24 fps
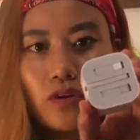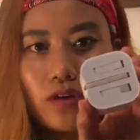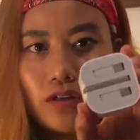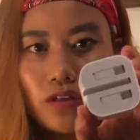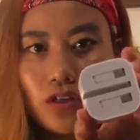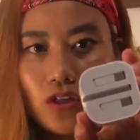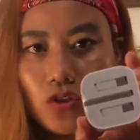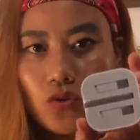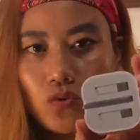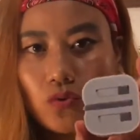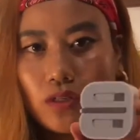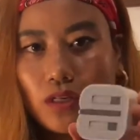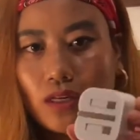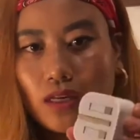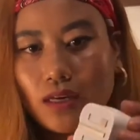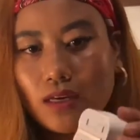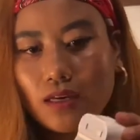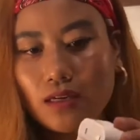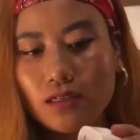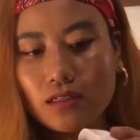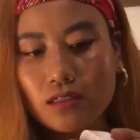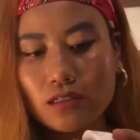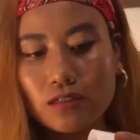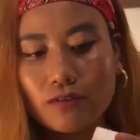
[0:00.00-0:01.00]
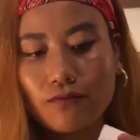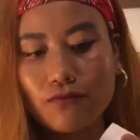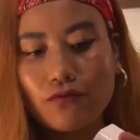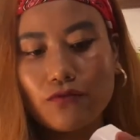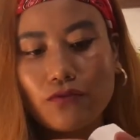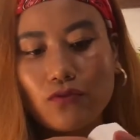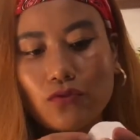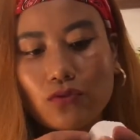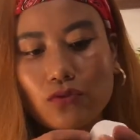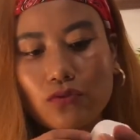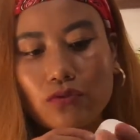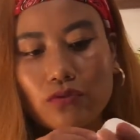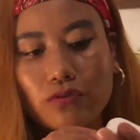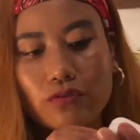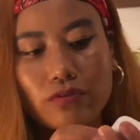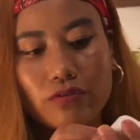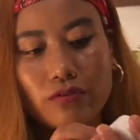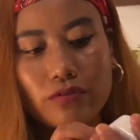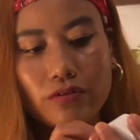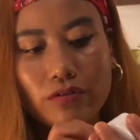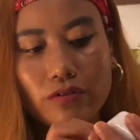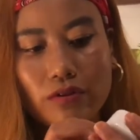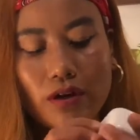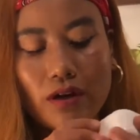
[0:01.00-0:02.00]
you need for
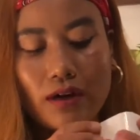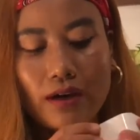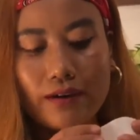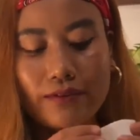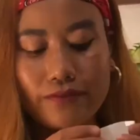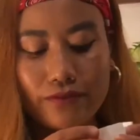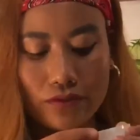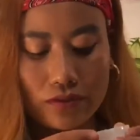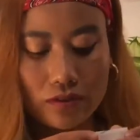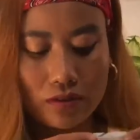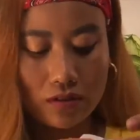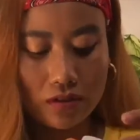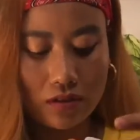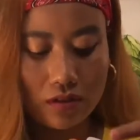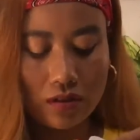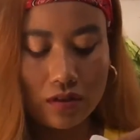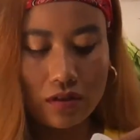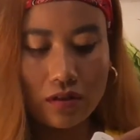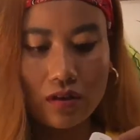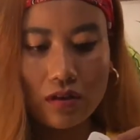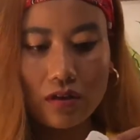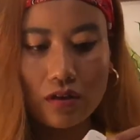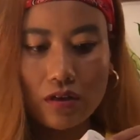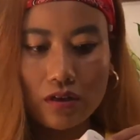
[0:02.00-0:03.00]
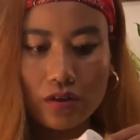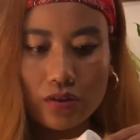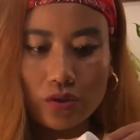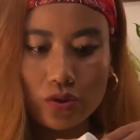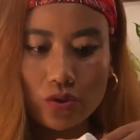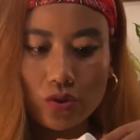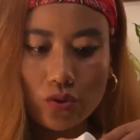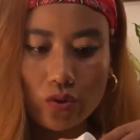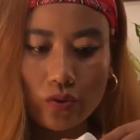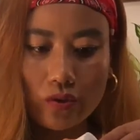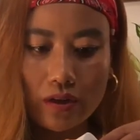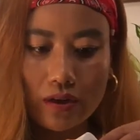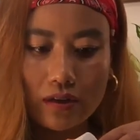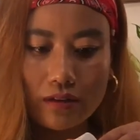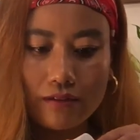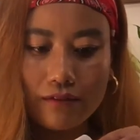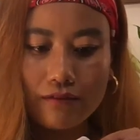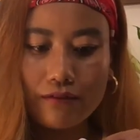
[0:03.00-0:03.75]
iPhone 12.